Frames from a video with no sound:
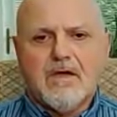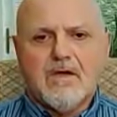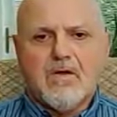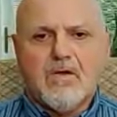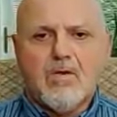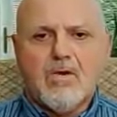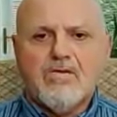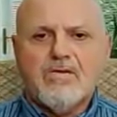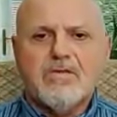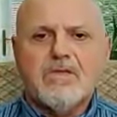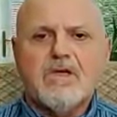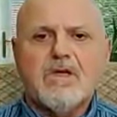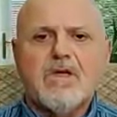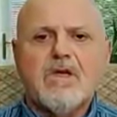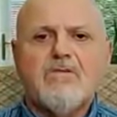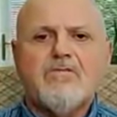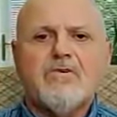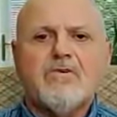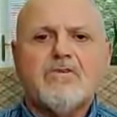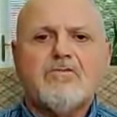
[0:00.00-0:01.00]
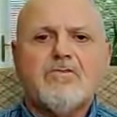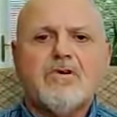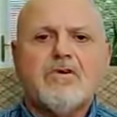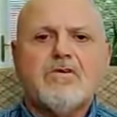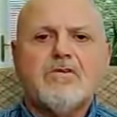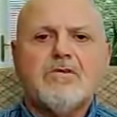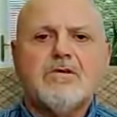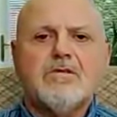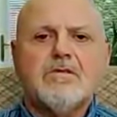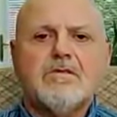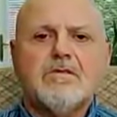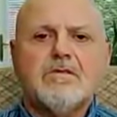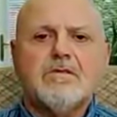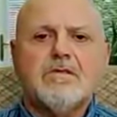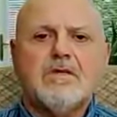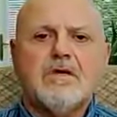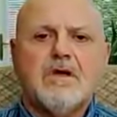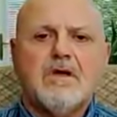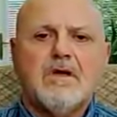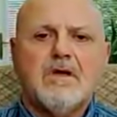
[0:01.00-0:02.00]
quarantine restrictions,
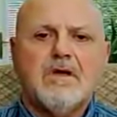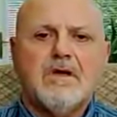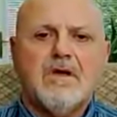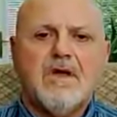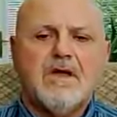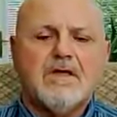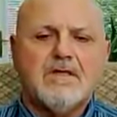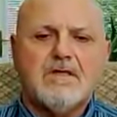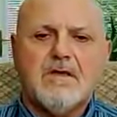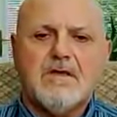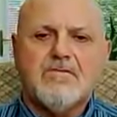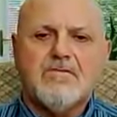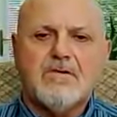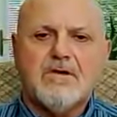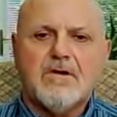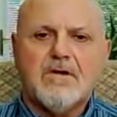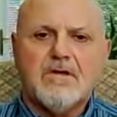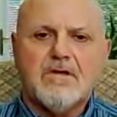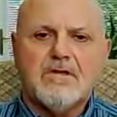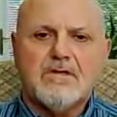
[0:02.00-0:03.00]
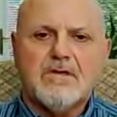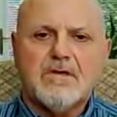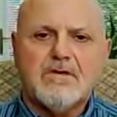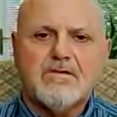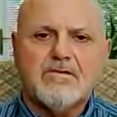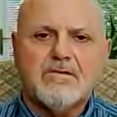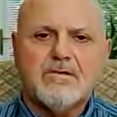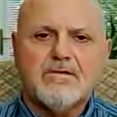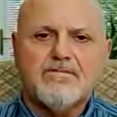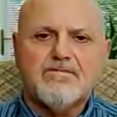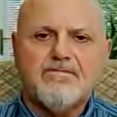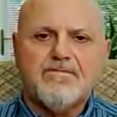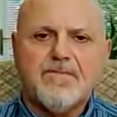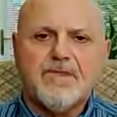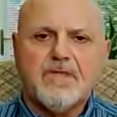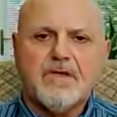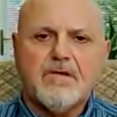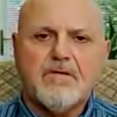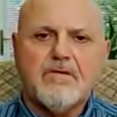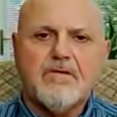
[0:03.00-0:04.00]
etc., etc.
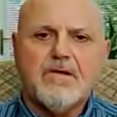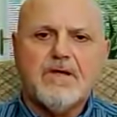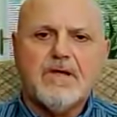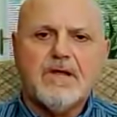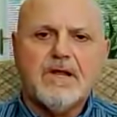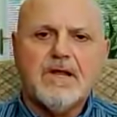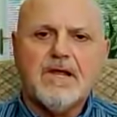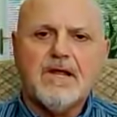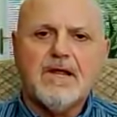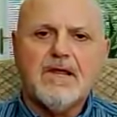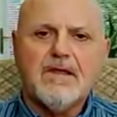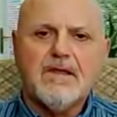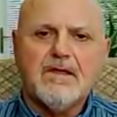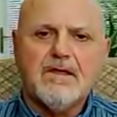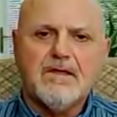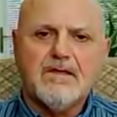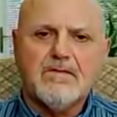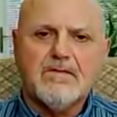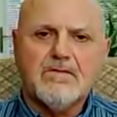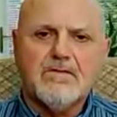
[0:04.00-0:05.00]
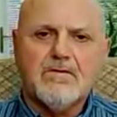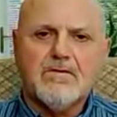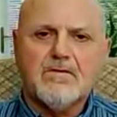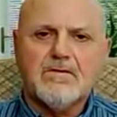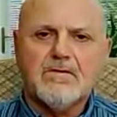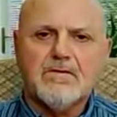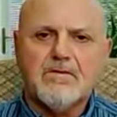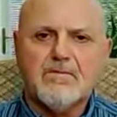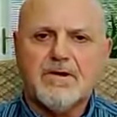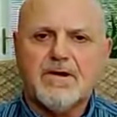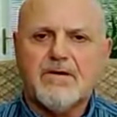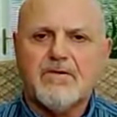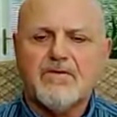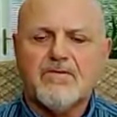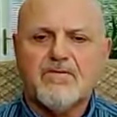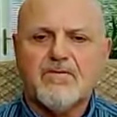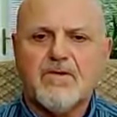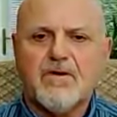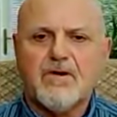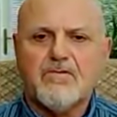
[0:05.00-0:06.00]
So clearly, it's not about the
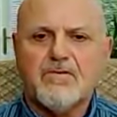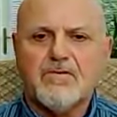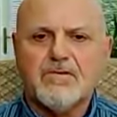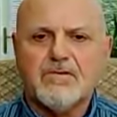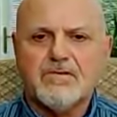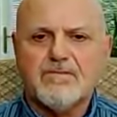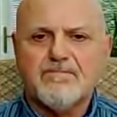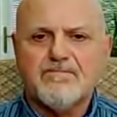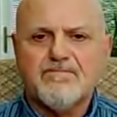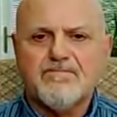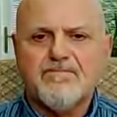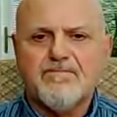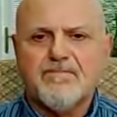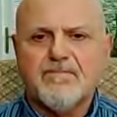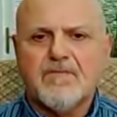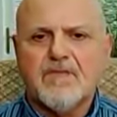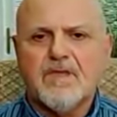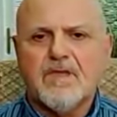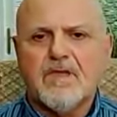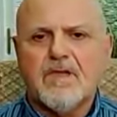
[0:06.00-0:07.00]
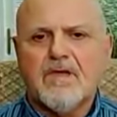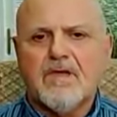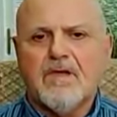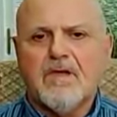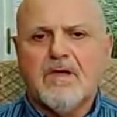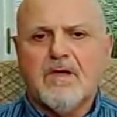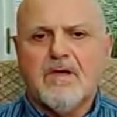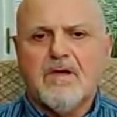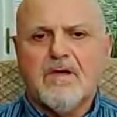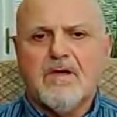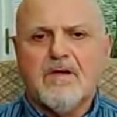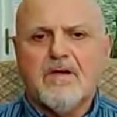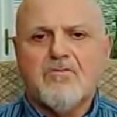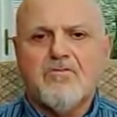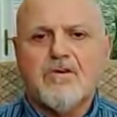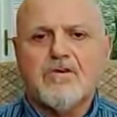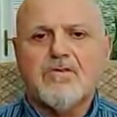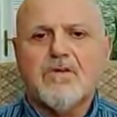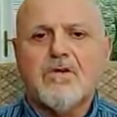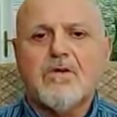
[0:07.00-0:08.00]
virus.
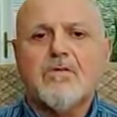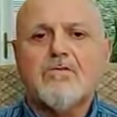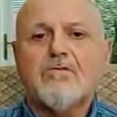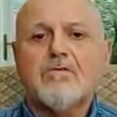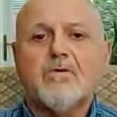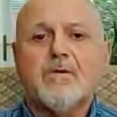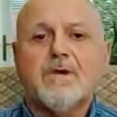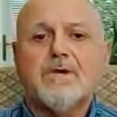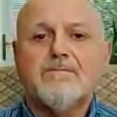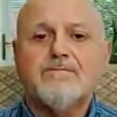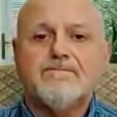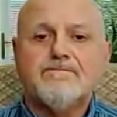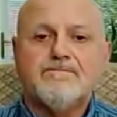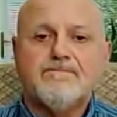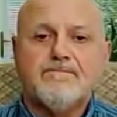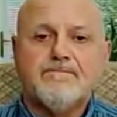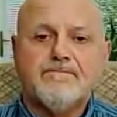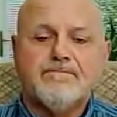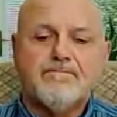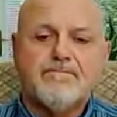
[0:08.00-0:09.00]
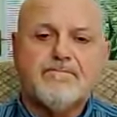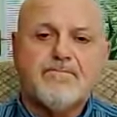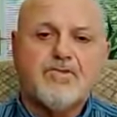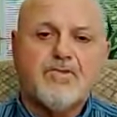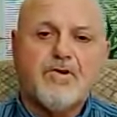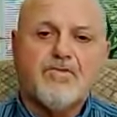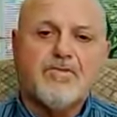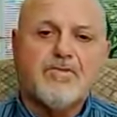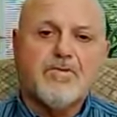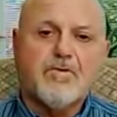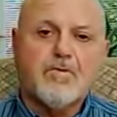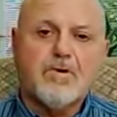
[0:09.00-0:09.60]
Hydroxychloroquine, proven to